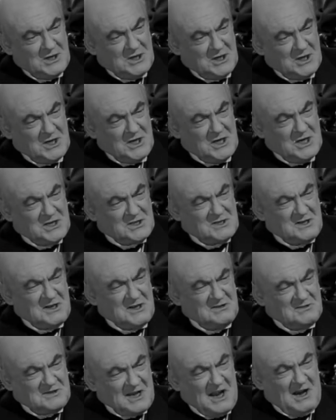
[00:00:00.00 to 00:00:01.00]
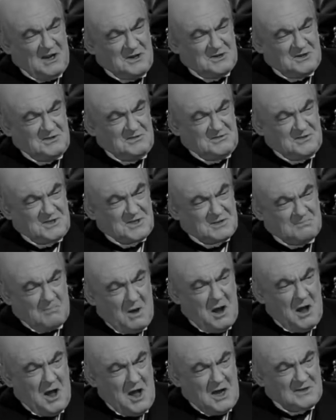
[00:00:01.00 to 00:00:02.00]
He is an intelligent,
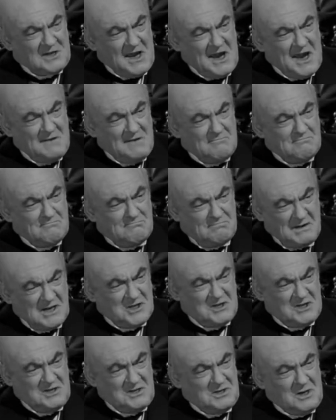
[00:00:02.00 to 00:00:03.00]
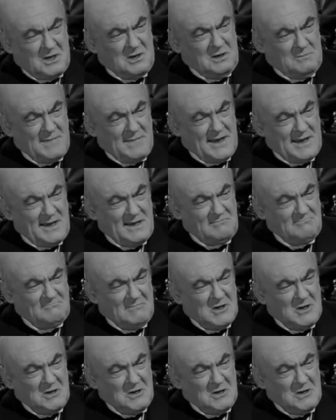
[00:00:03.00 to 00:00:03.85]
smart, ambitious young man